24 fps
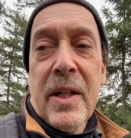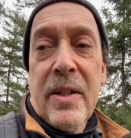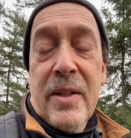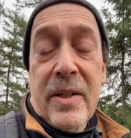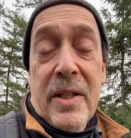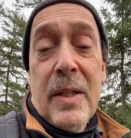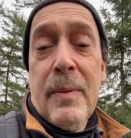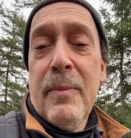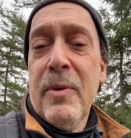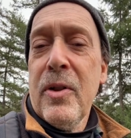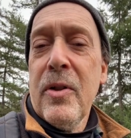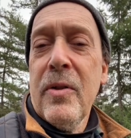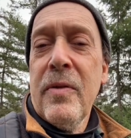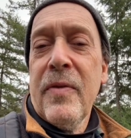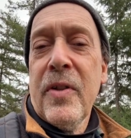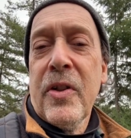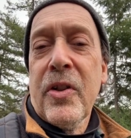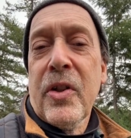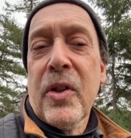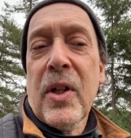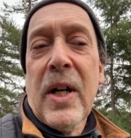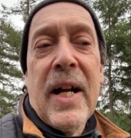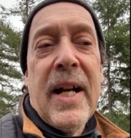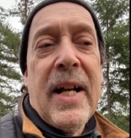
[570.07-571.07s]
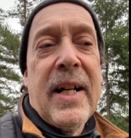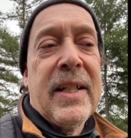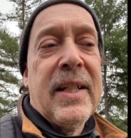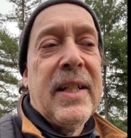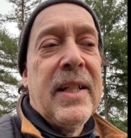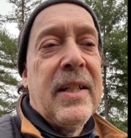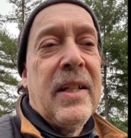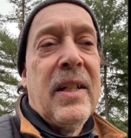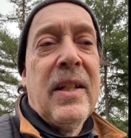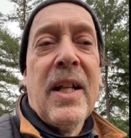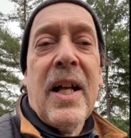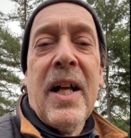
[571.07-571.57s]
It seems to have
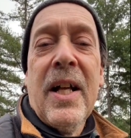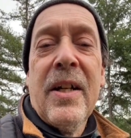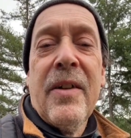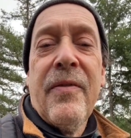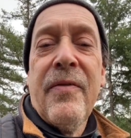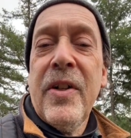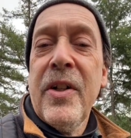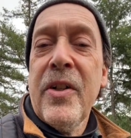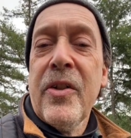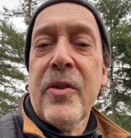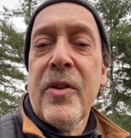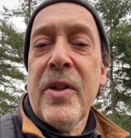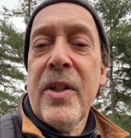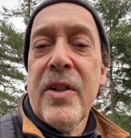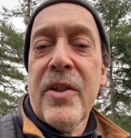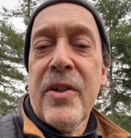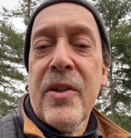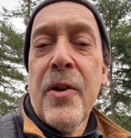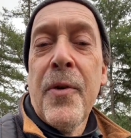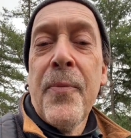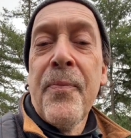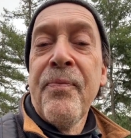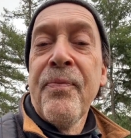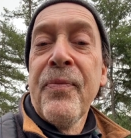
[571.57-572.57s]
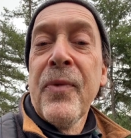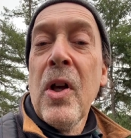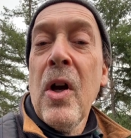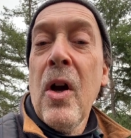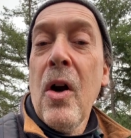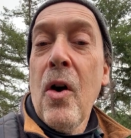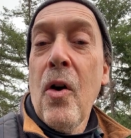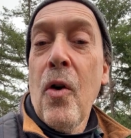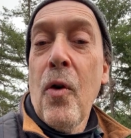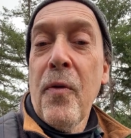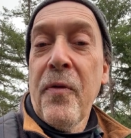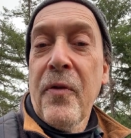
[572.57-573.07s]
attracted a lot of interest
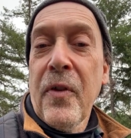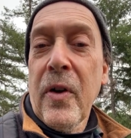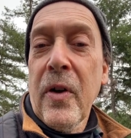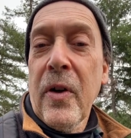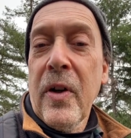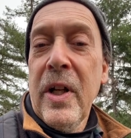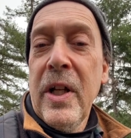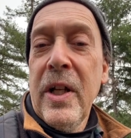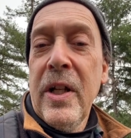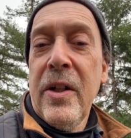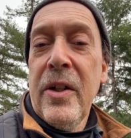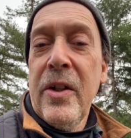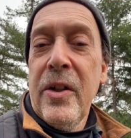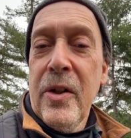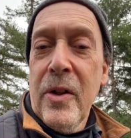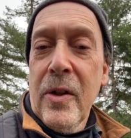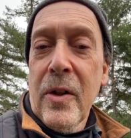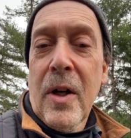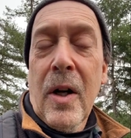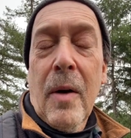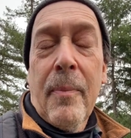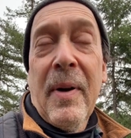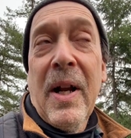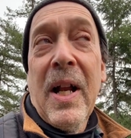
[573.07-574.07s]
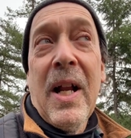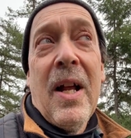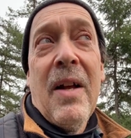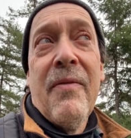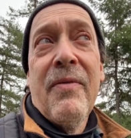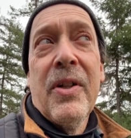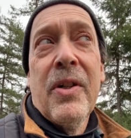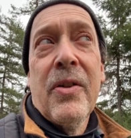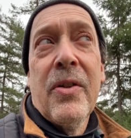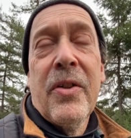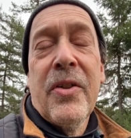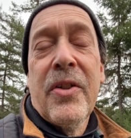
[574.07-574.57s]
over in Europe. I
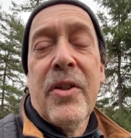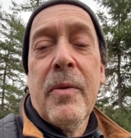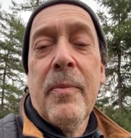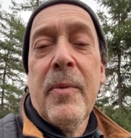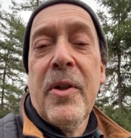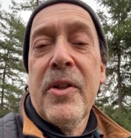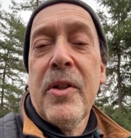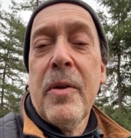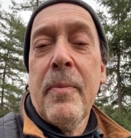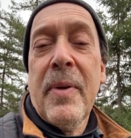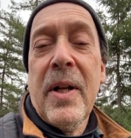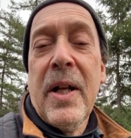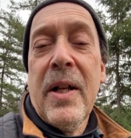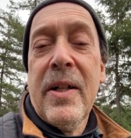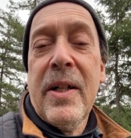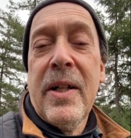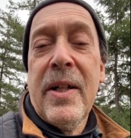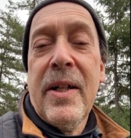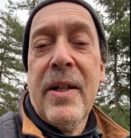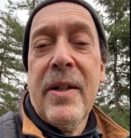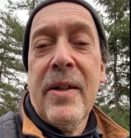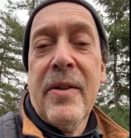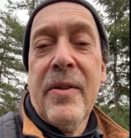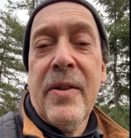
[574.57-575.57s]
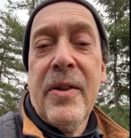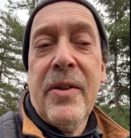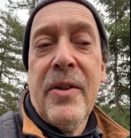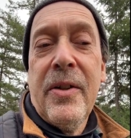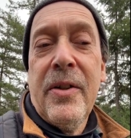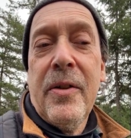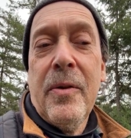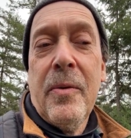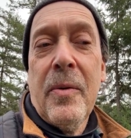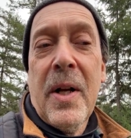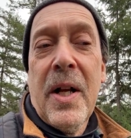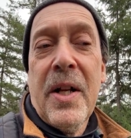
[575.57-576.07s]
haven't heard so much about it here in the
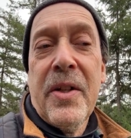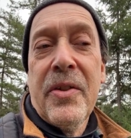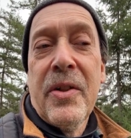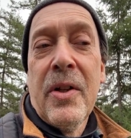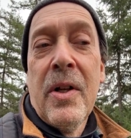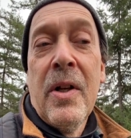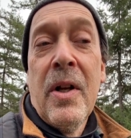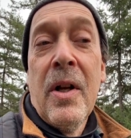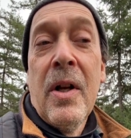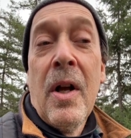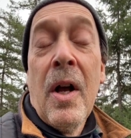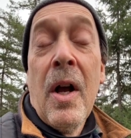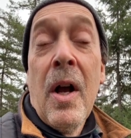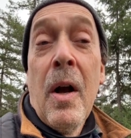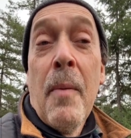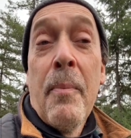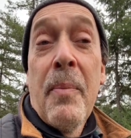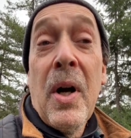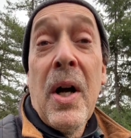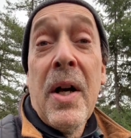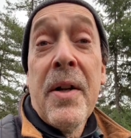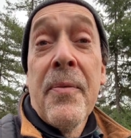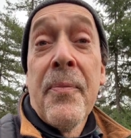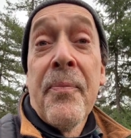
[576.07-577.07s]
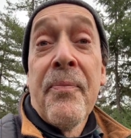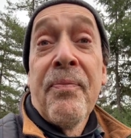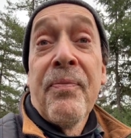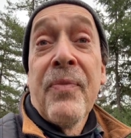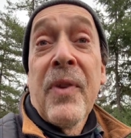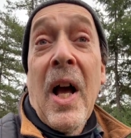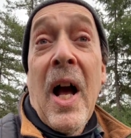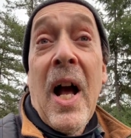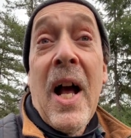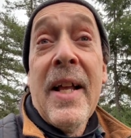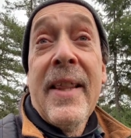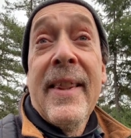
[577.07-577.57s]
US, but
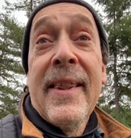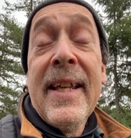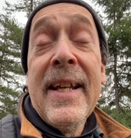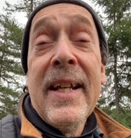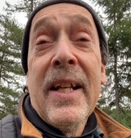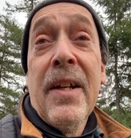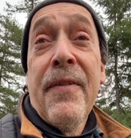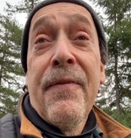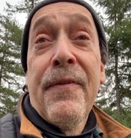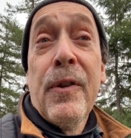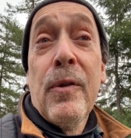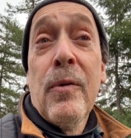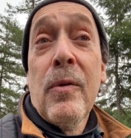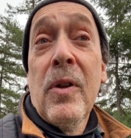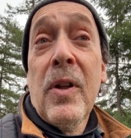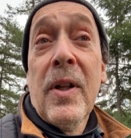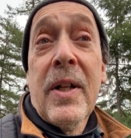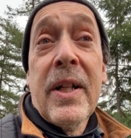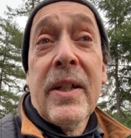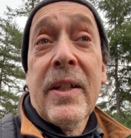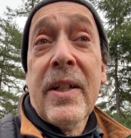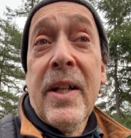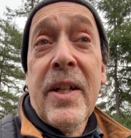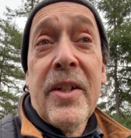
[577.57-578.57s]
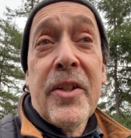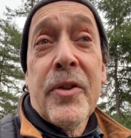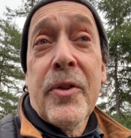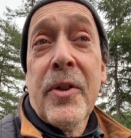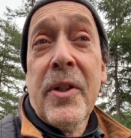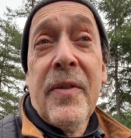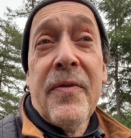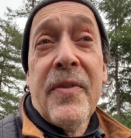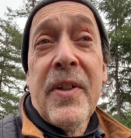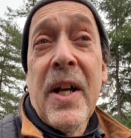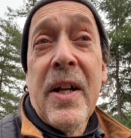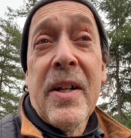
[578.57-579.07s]
I think if you look at the
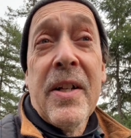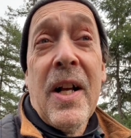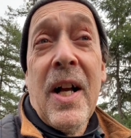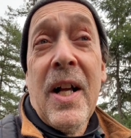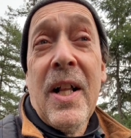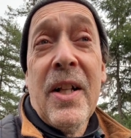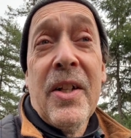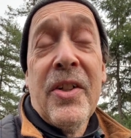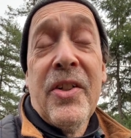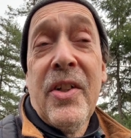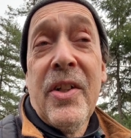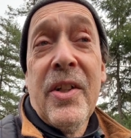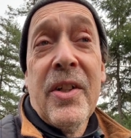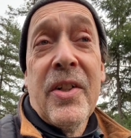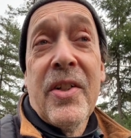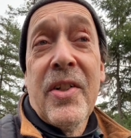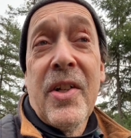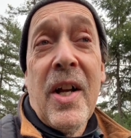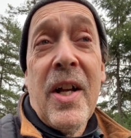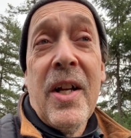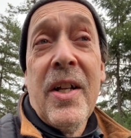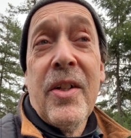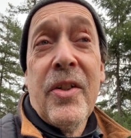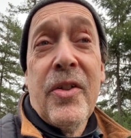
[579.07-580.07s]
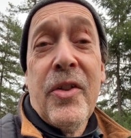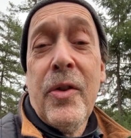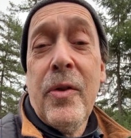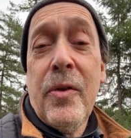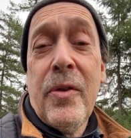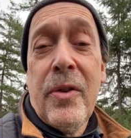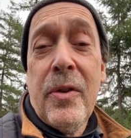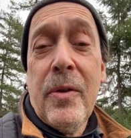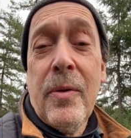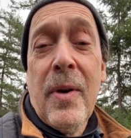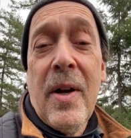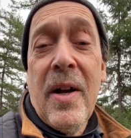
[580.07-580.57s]
history of technology and science, you
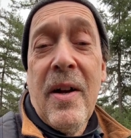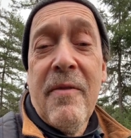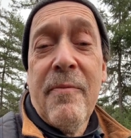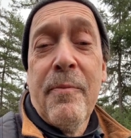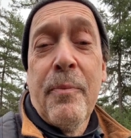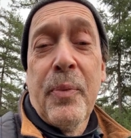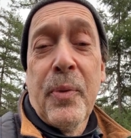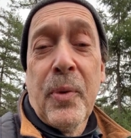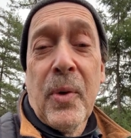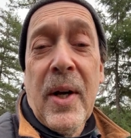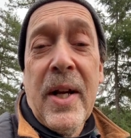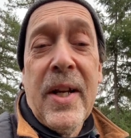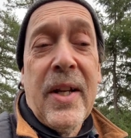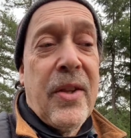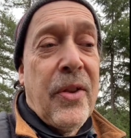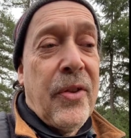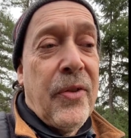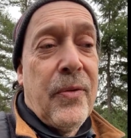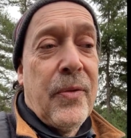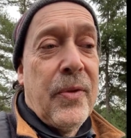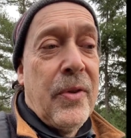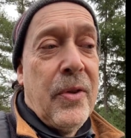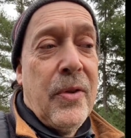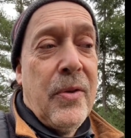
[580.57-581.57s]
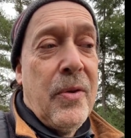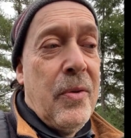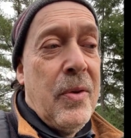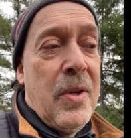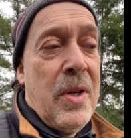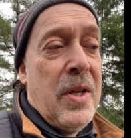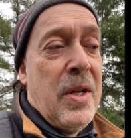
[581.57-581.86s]
do have breakthrough